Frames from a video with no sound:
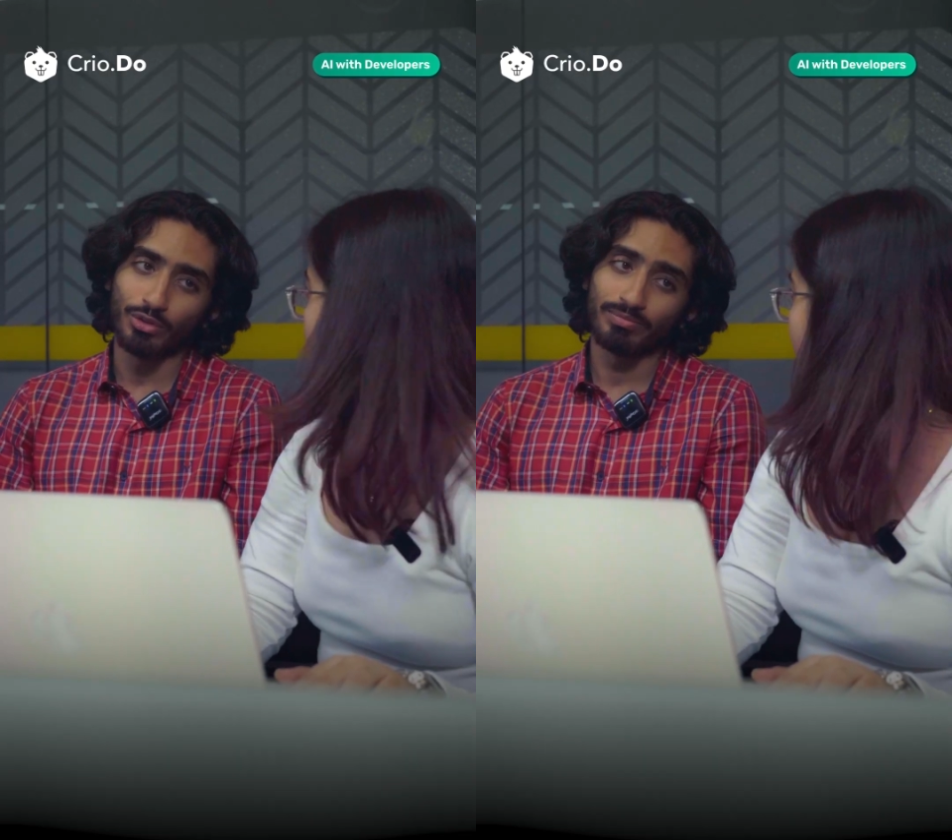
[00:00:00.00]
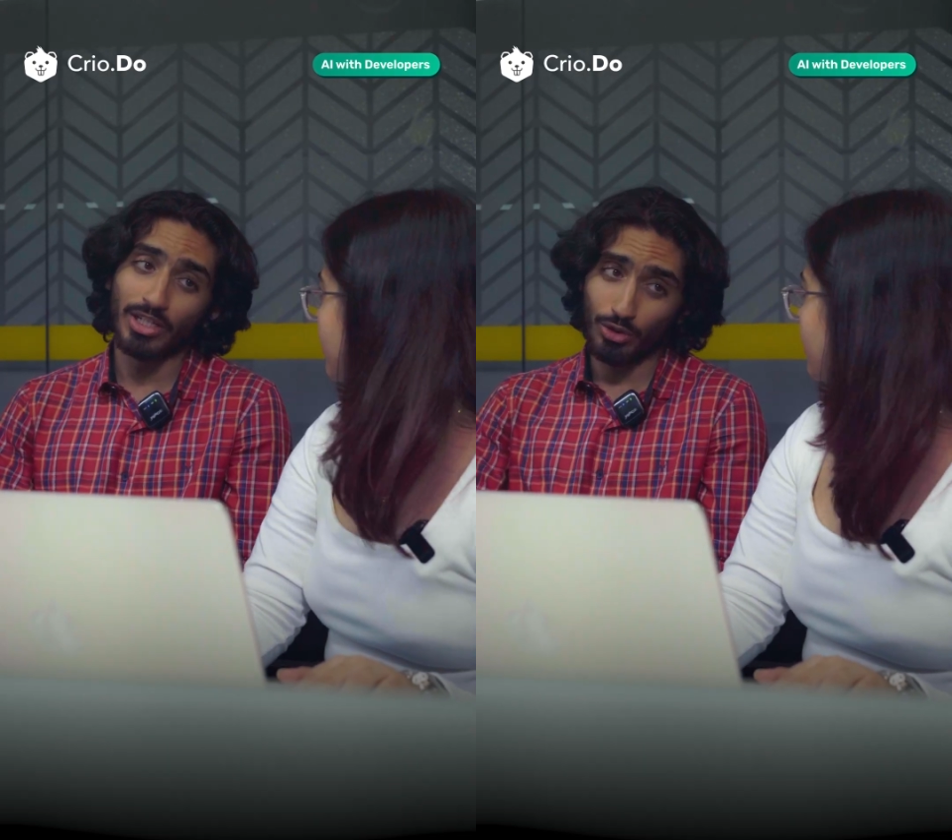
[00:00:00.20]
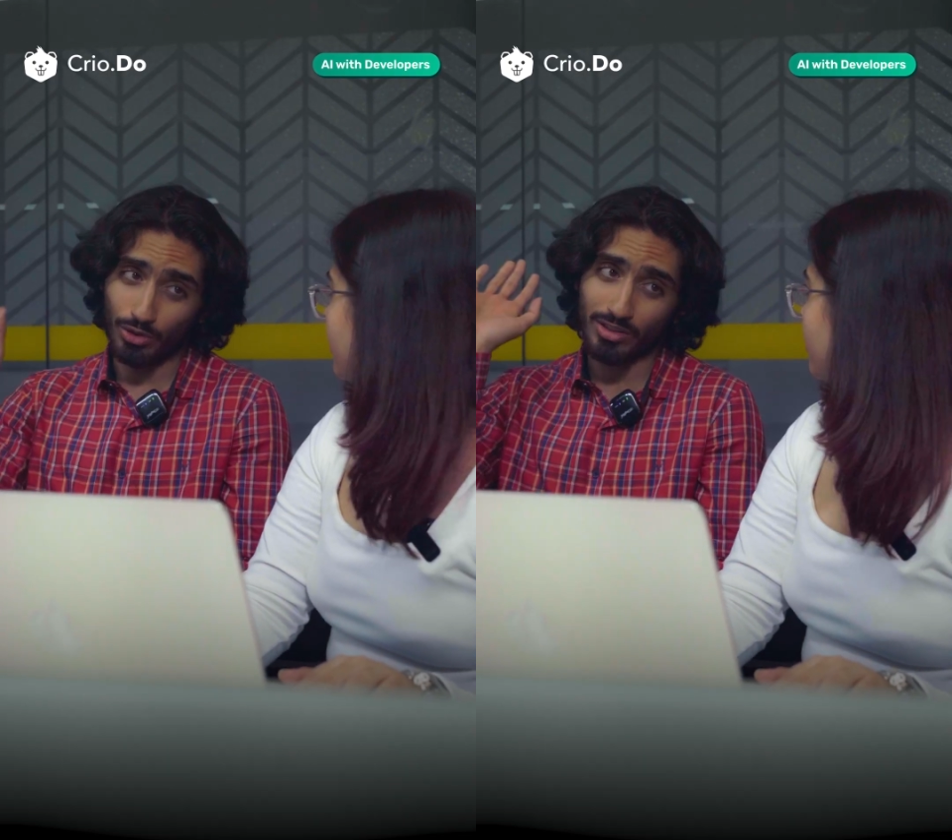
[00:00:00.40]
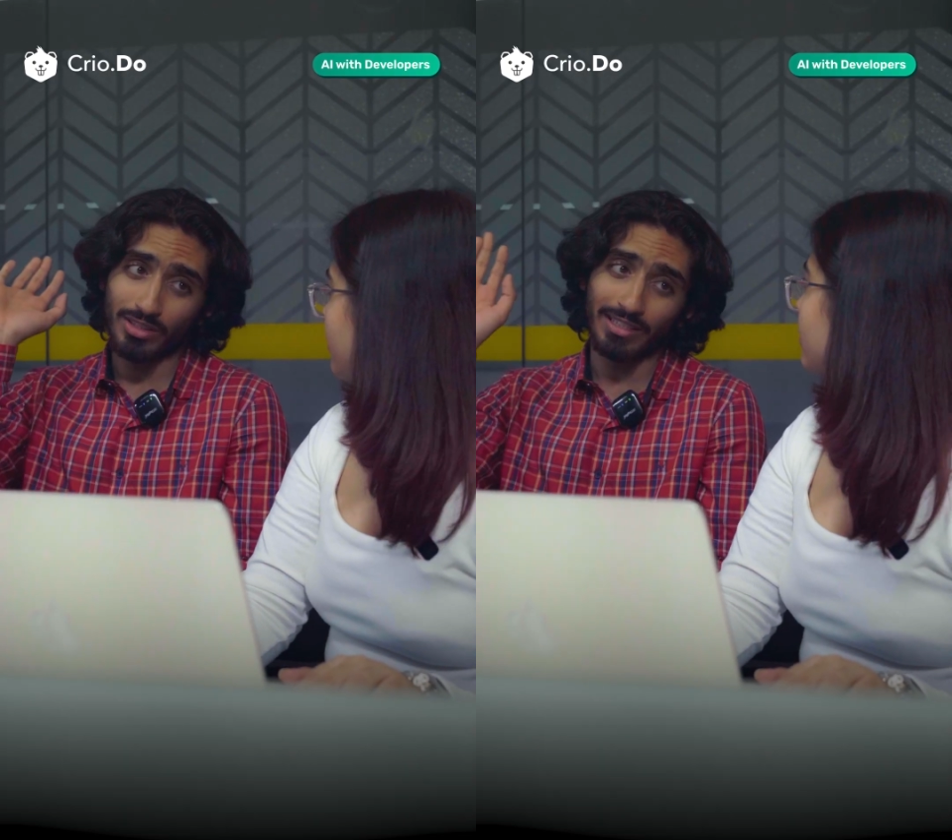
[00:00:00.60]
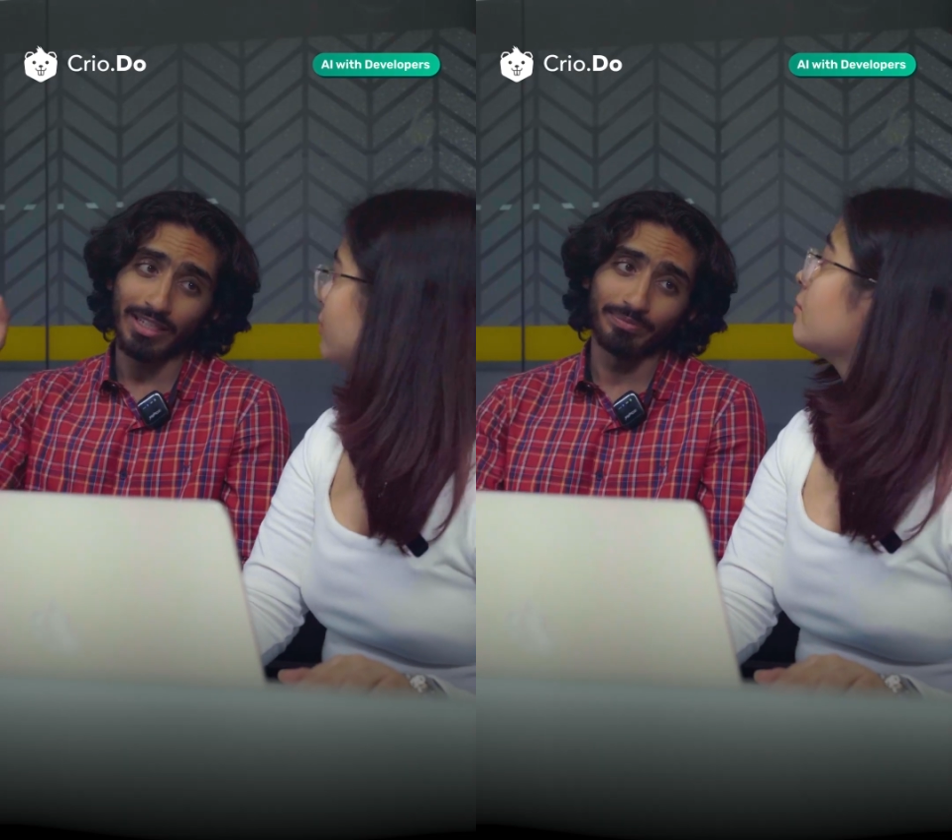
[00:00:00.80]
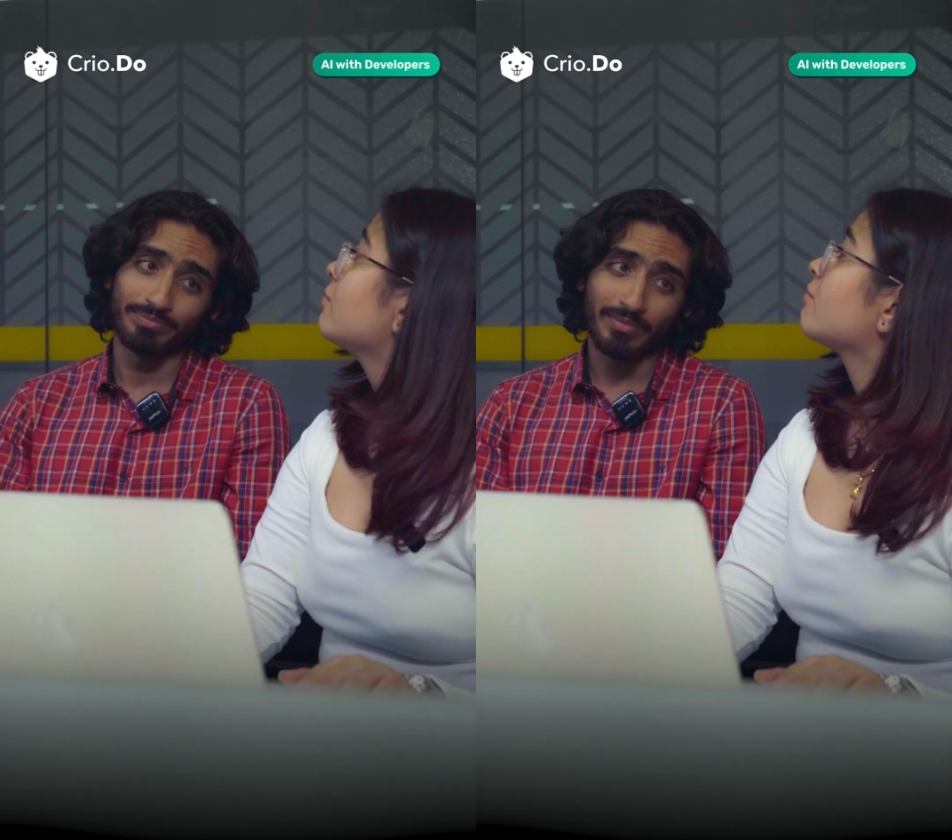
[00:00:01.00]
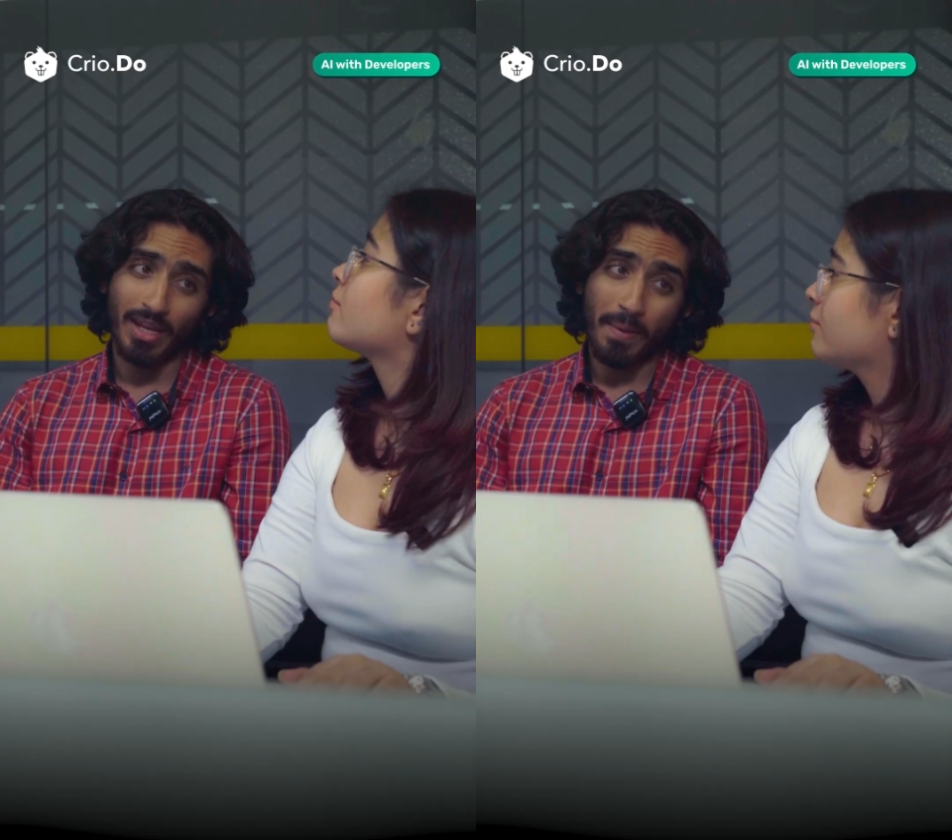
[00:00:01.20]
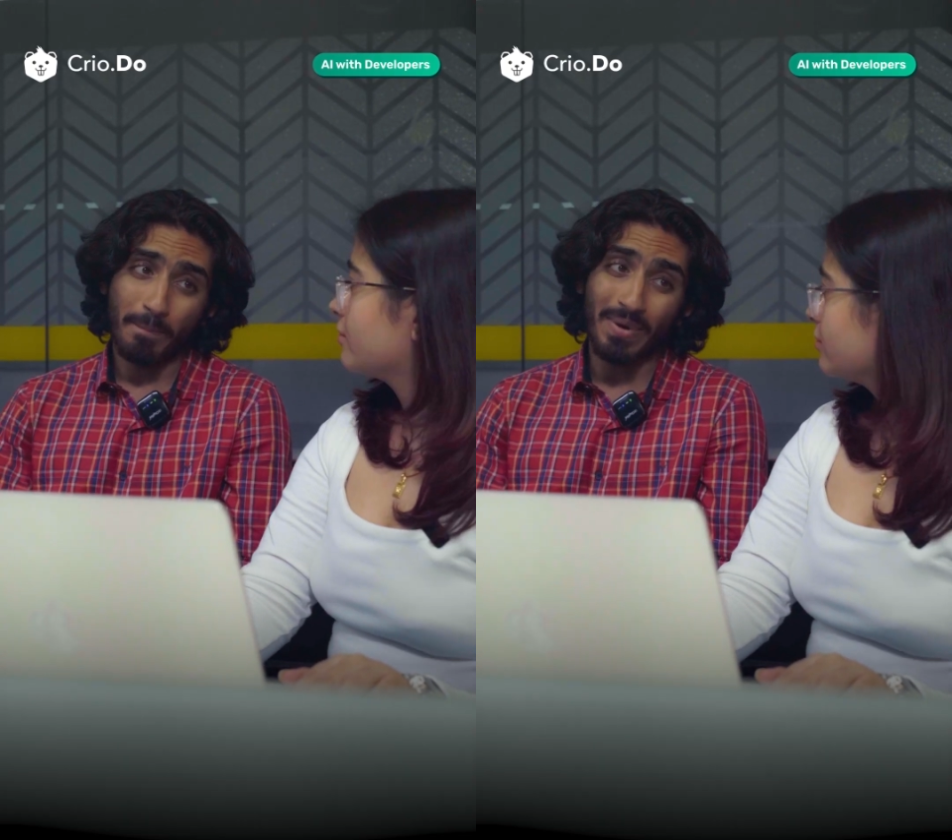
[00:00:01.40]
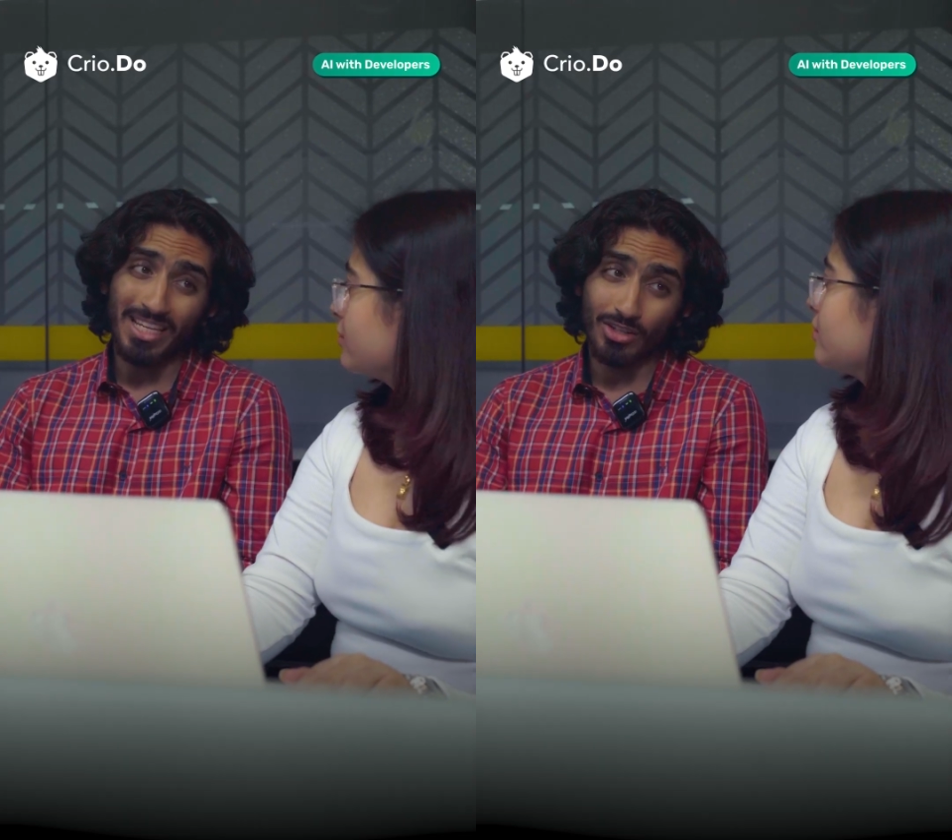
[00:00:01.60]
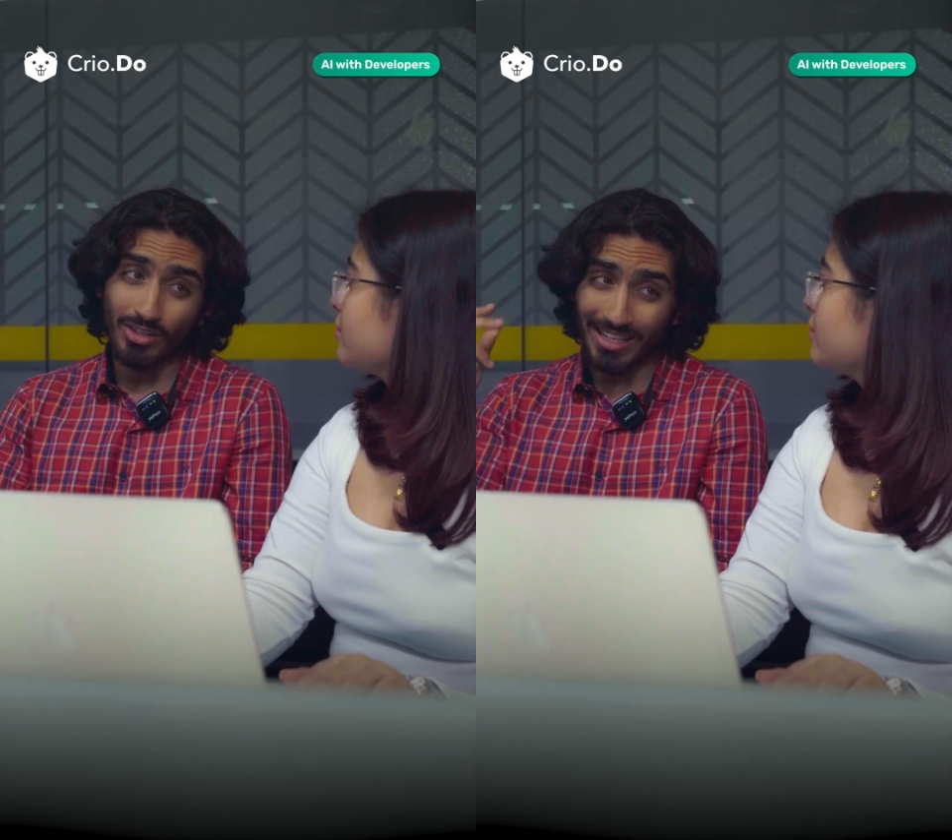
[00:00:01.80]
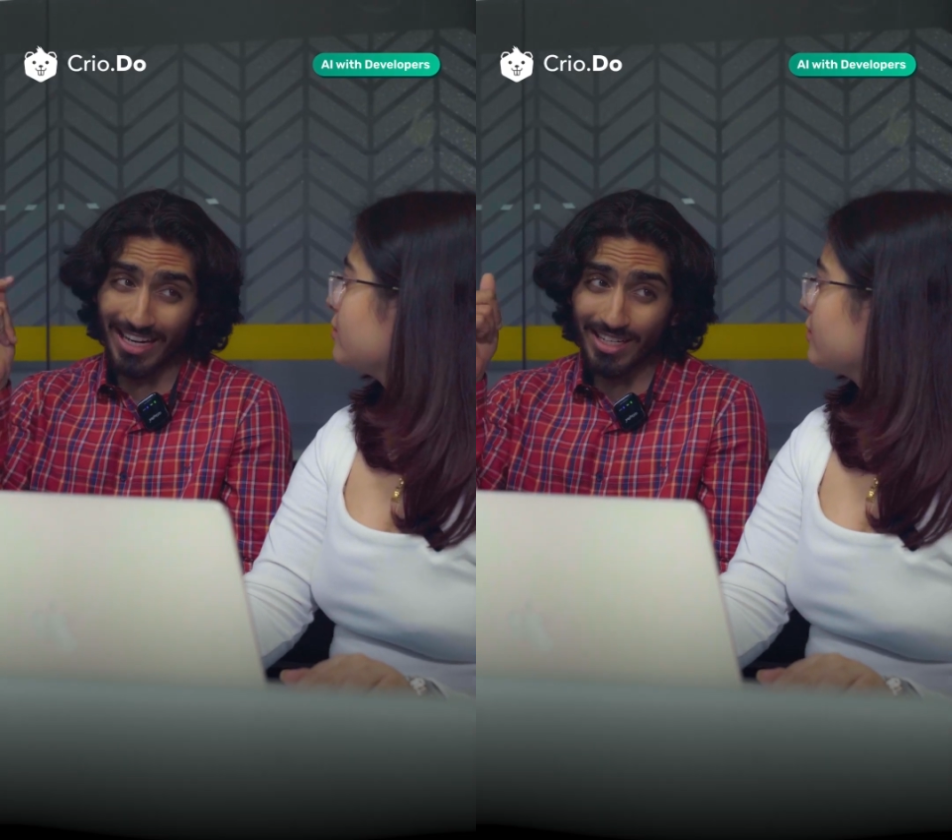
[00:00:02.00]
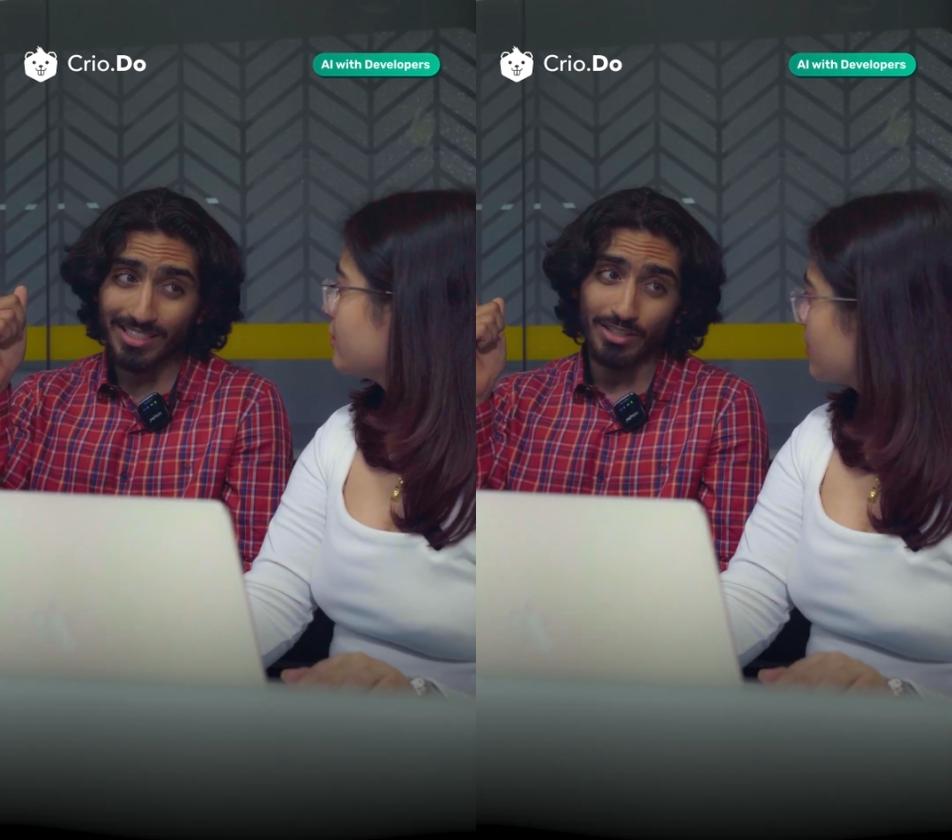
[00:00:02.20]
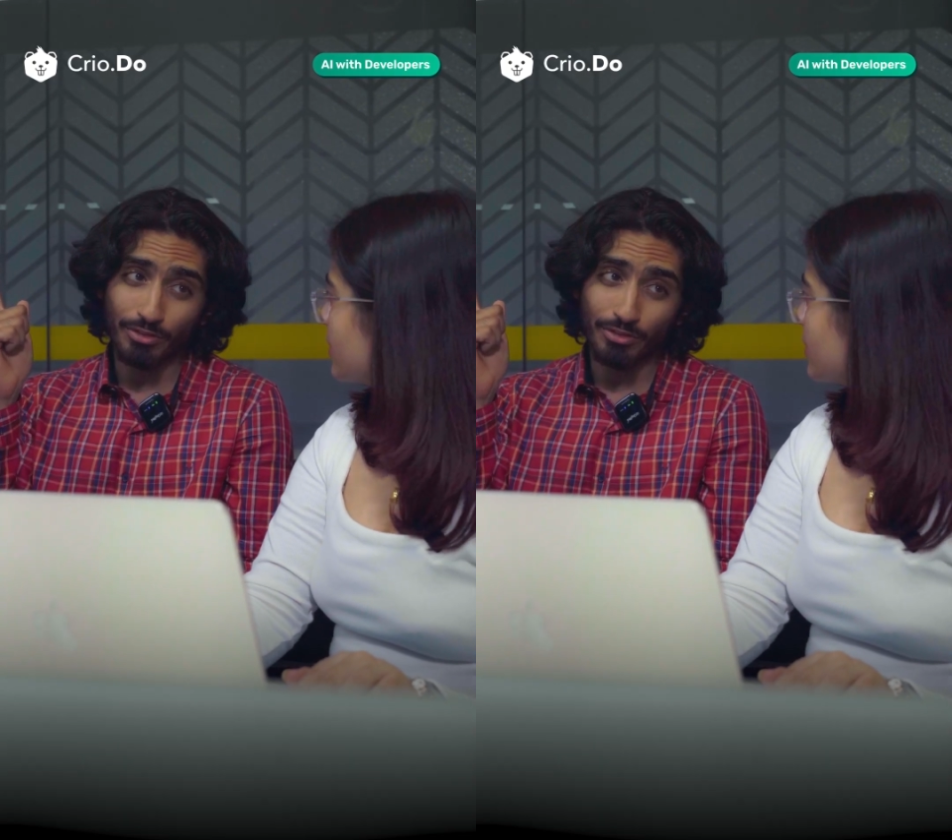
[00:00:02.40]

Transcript: true in 2010. Based on the latest